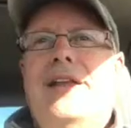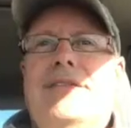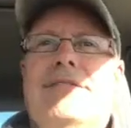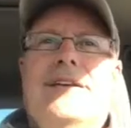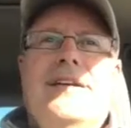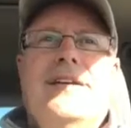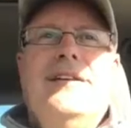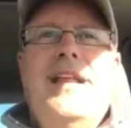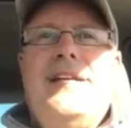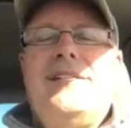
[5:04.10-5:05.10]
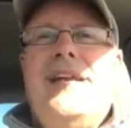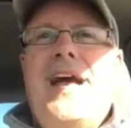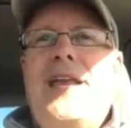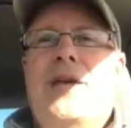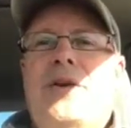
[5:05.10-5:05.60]
and next
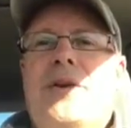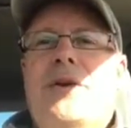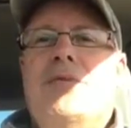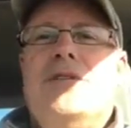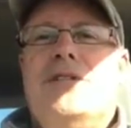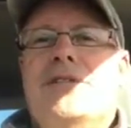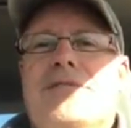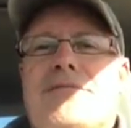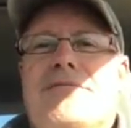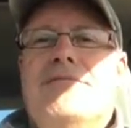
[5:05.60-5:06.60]
thing I knew, he was